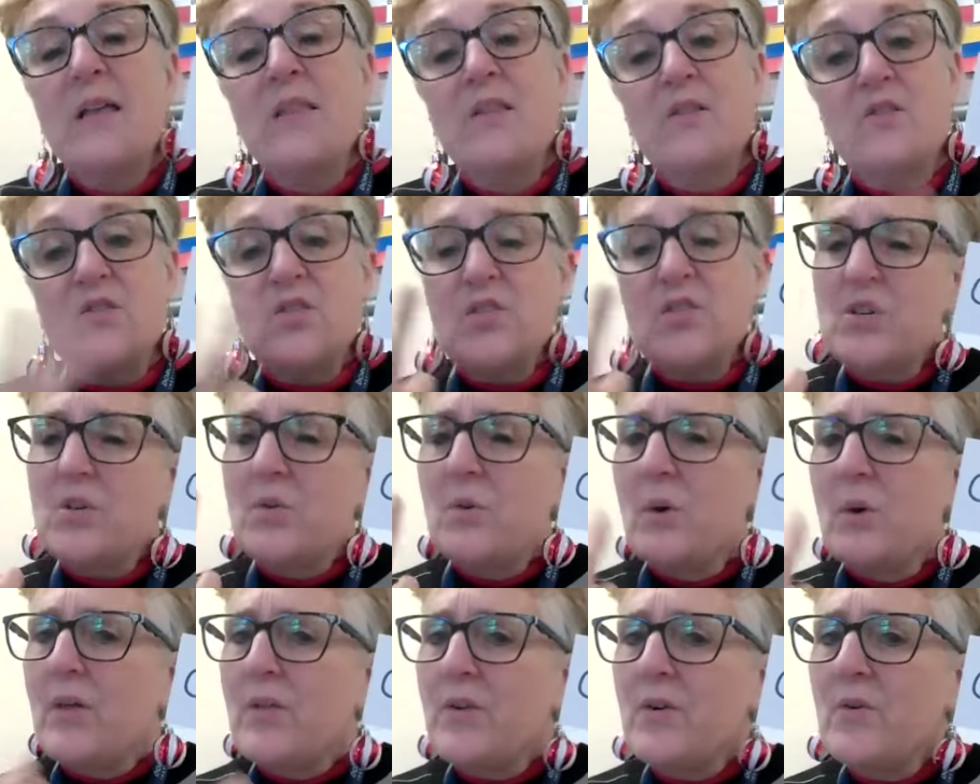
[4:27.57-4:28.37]
There's
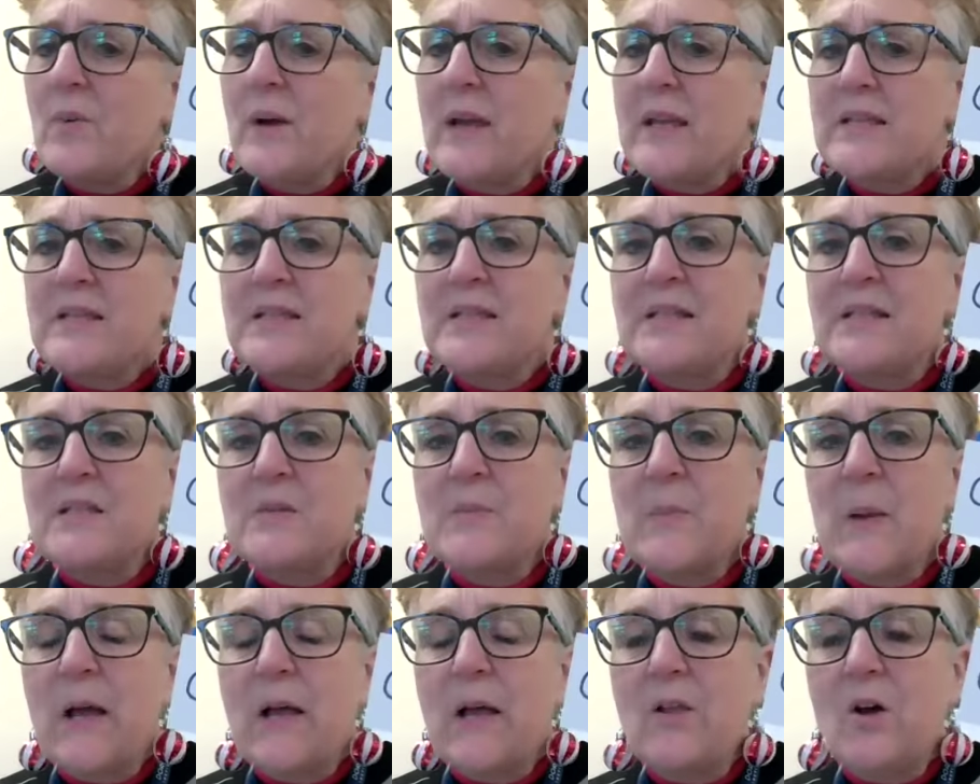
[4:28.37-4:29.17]
two other ways to
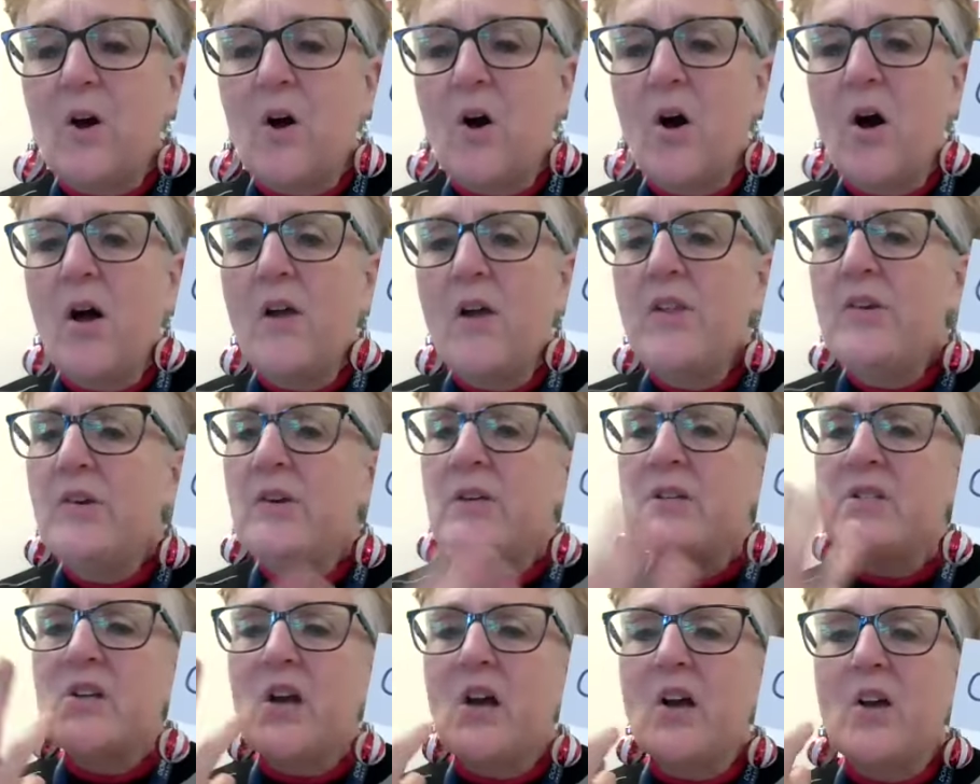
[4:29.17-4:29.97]
spell awe. You
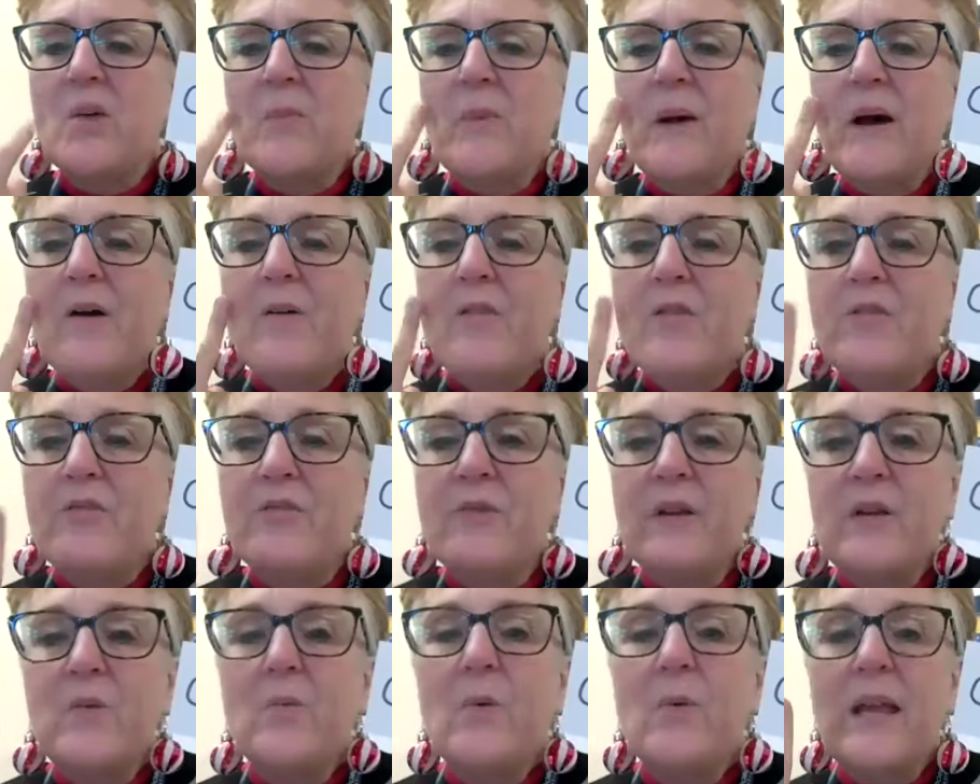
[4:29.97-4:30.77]
could talk about
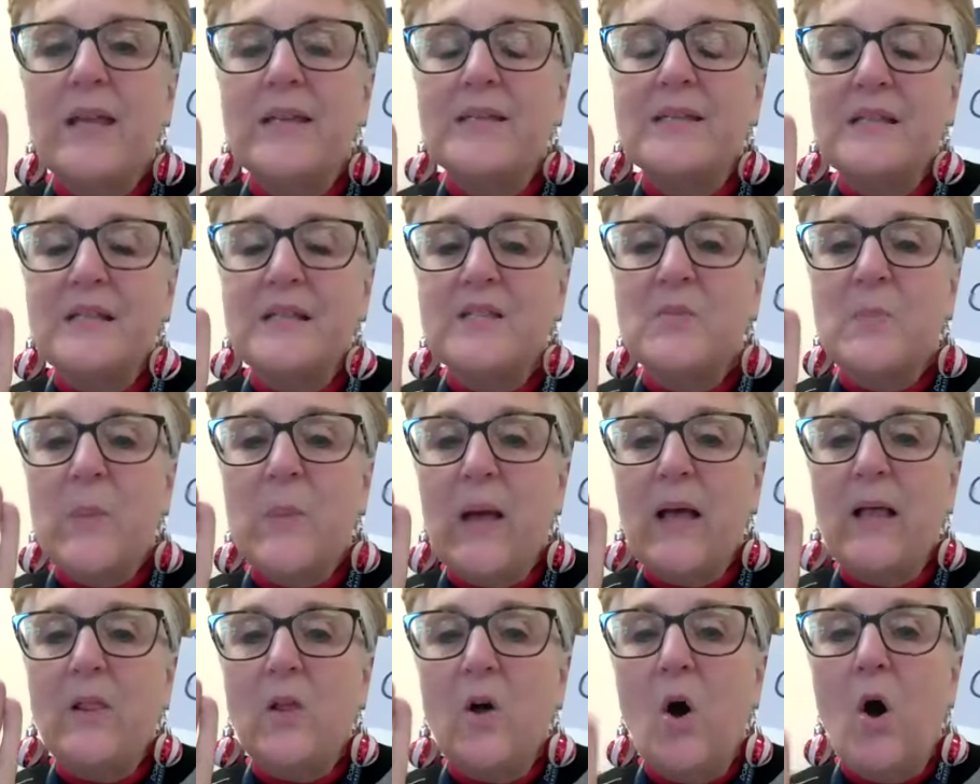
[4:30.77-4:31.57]
three ways to
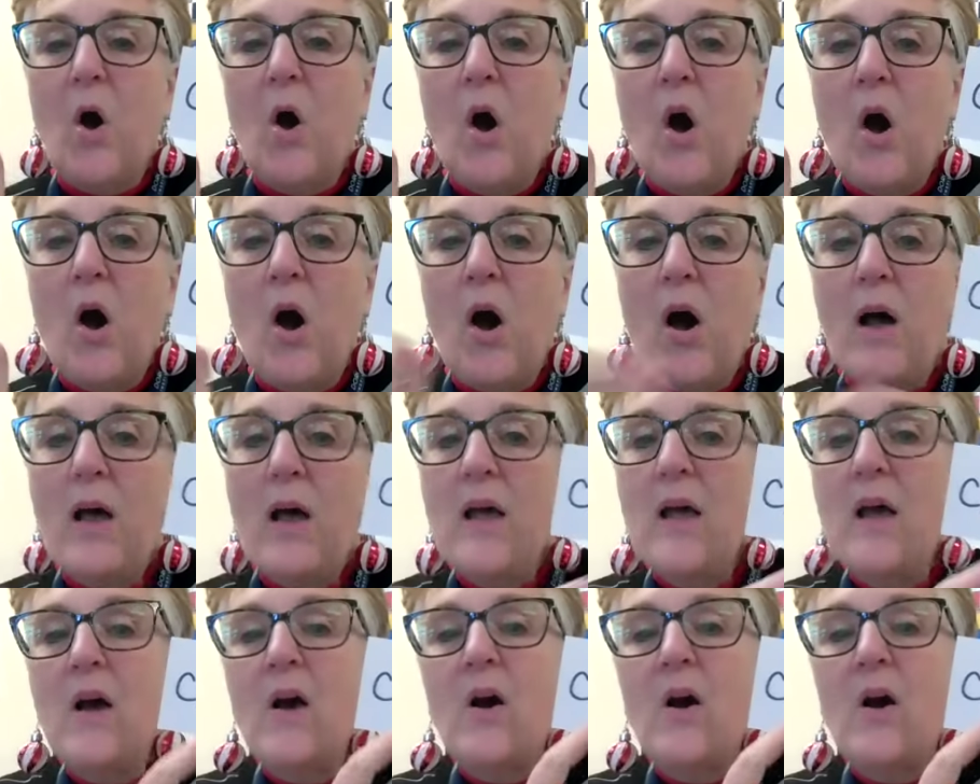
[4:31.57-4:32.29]
spell awe.